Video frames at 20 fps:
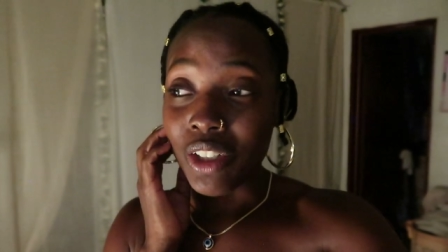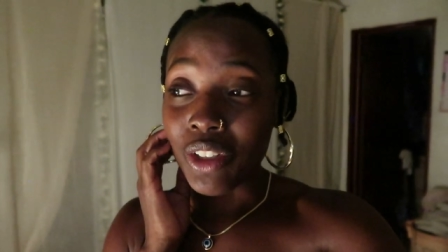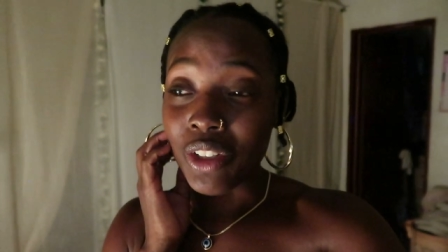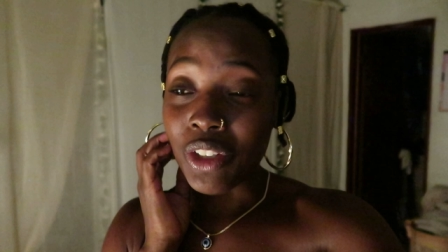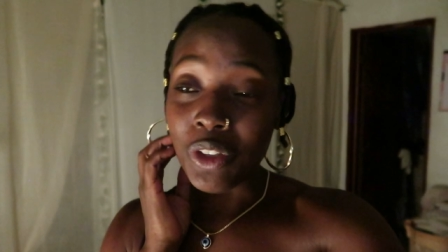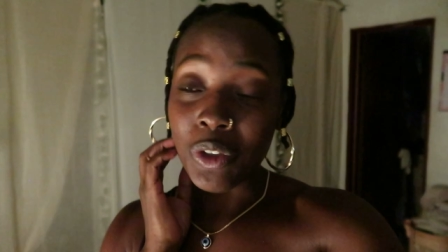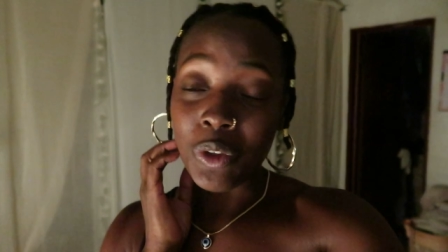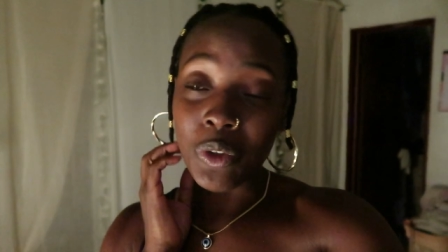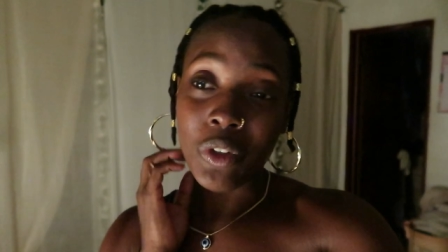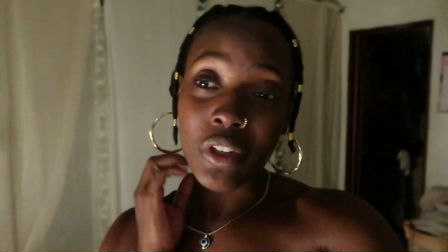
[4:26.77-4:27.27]

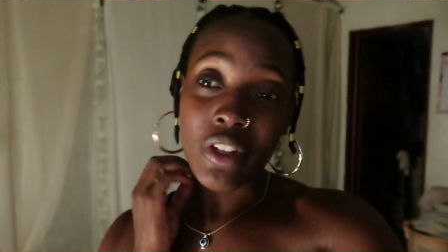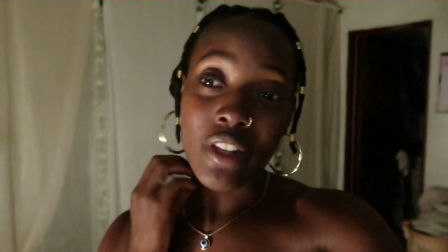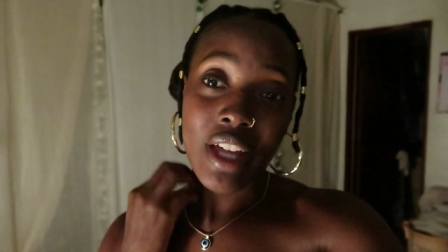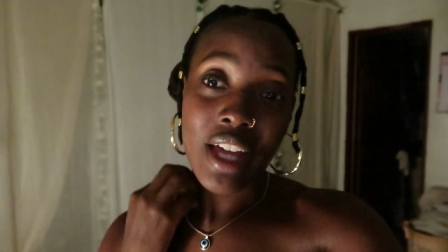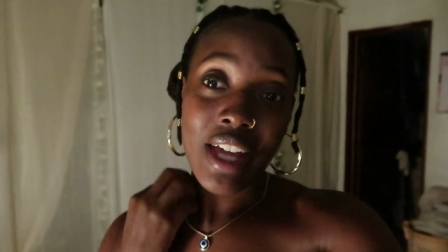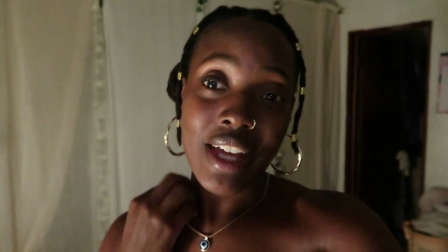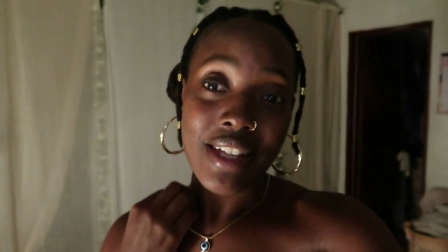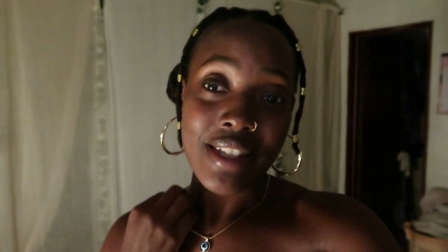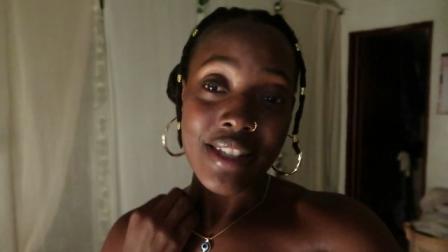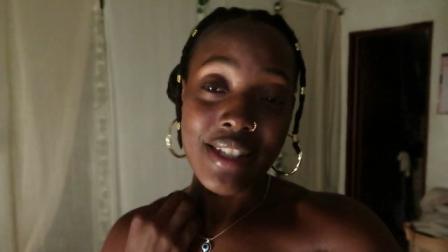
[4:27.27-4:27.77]
Know
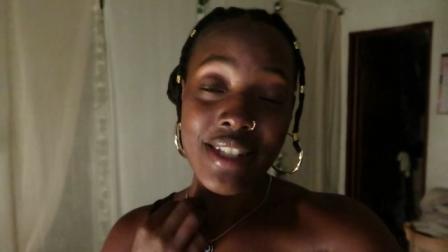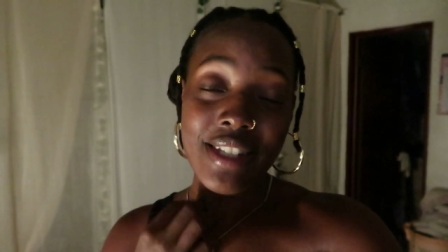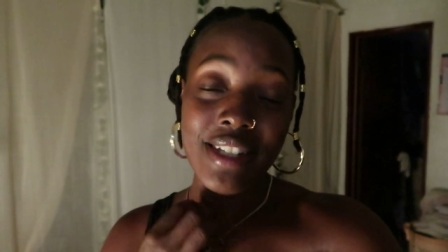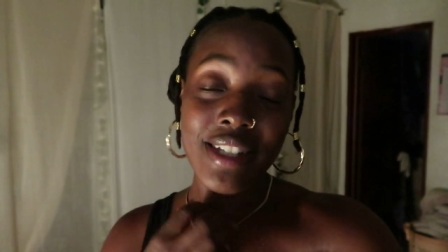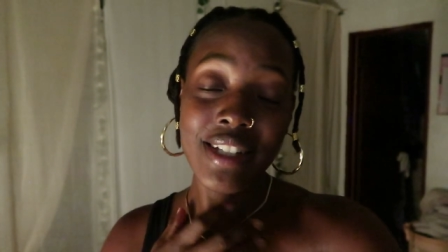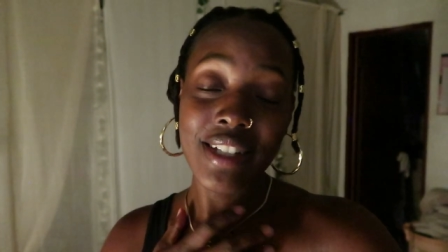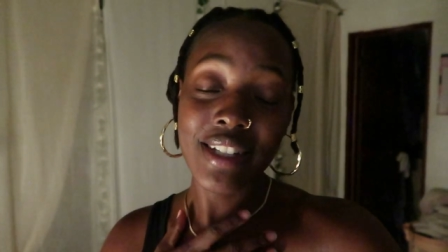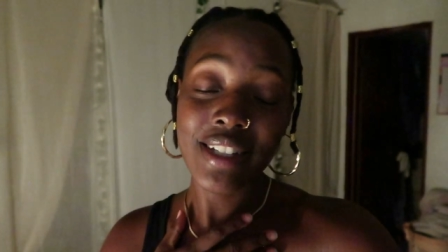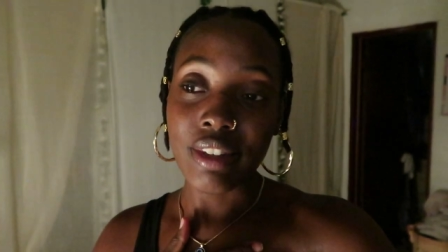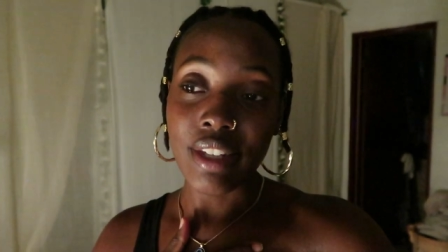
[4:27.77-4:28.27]
that
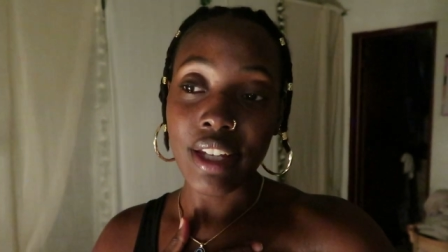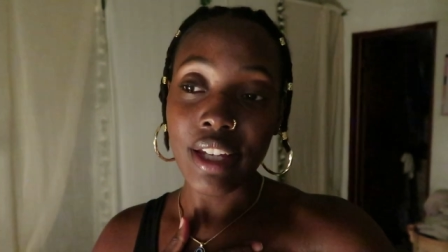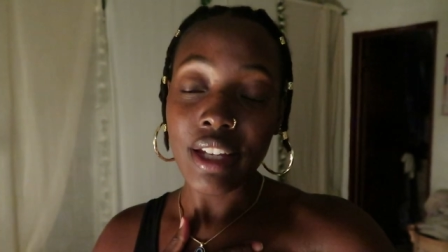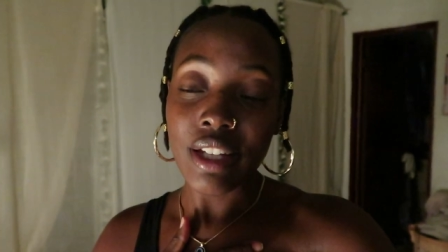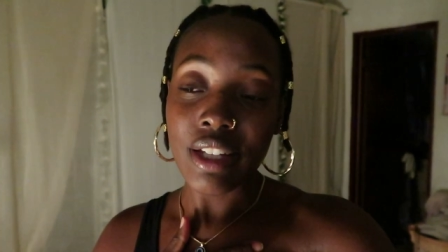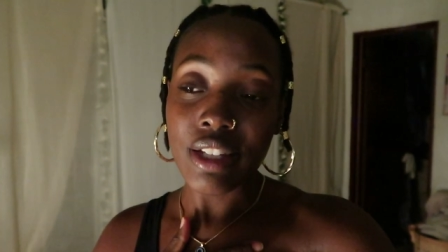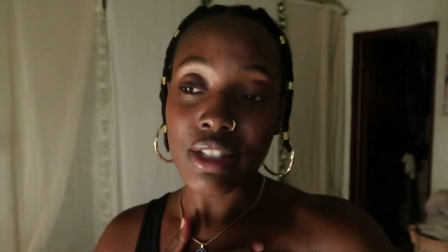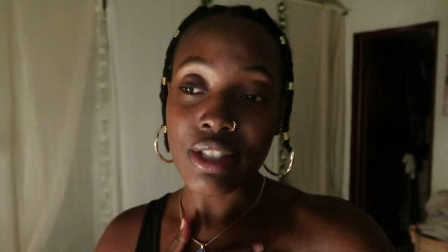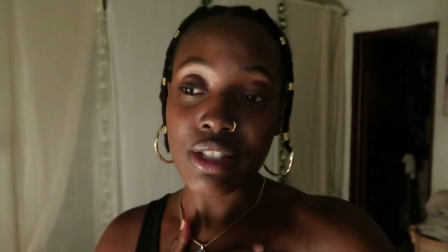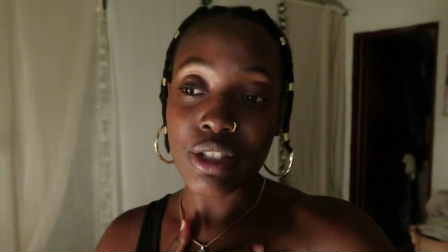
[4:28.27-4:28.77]

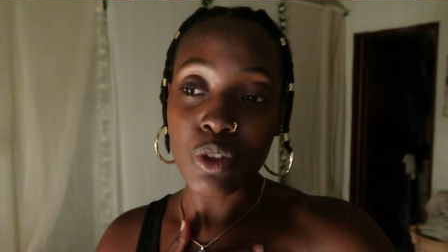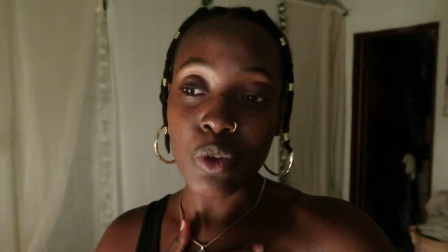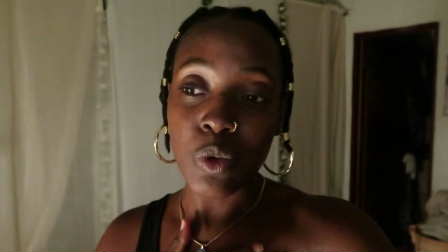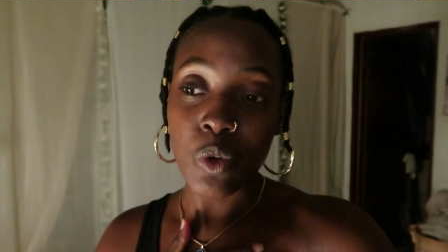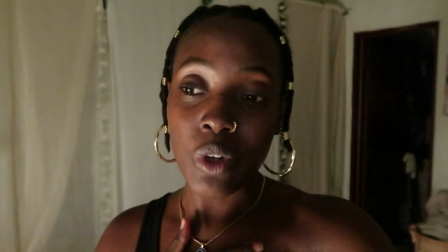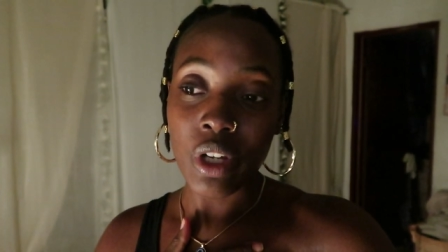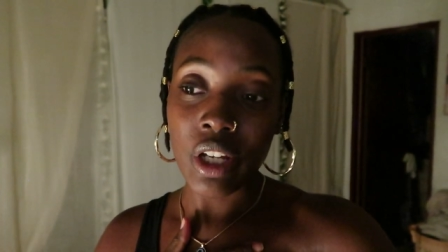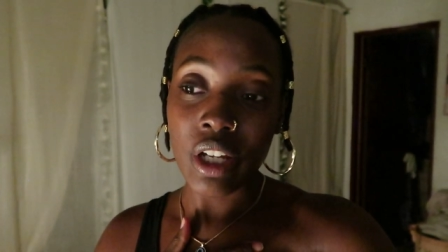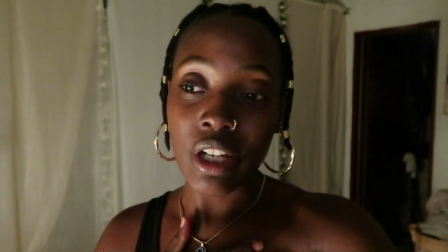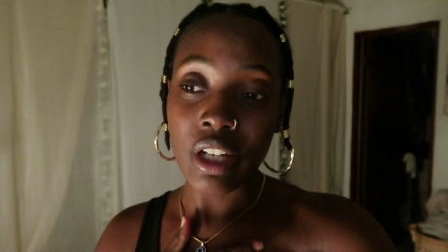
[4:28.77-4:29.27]
things
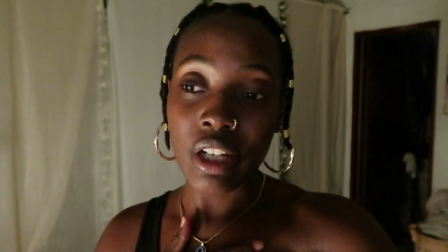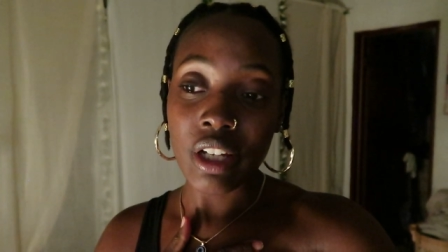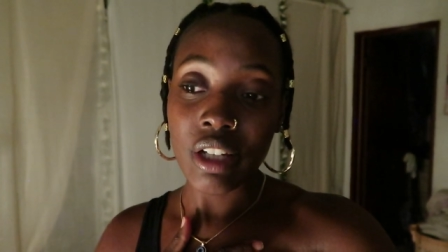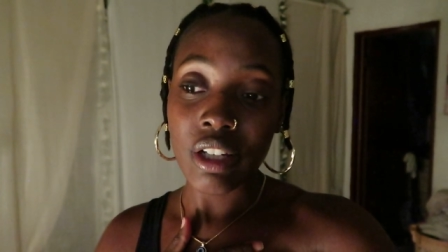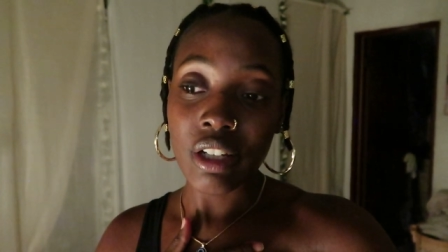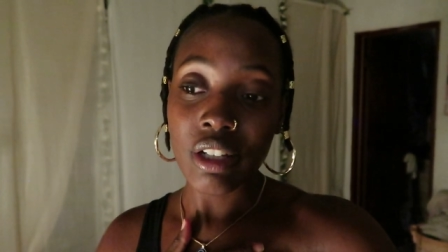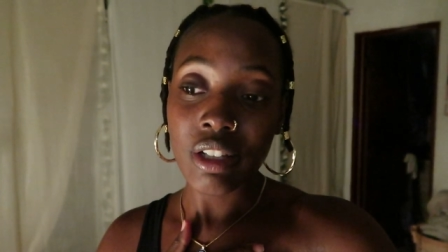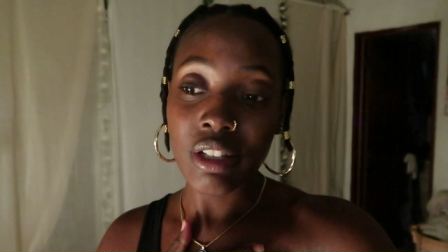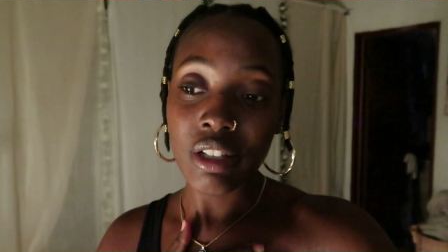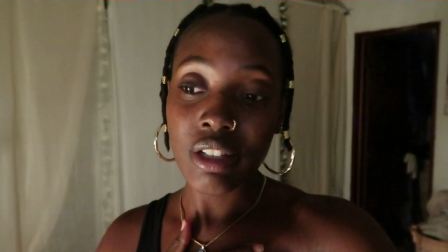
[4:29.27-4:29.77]
going,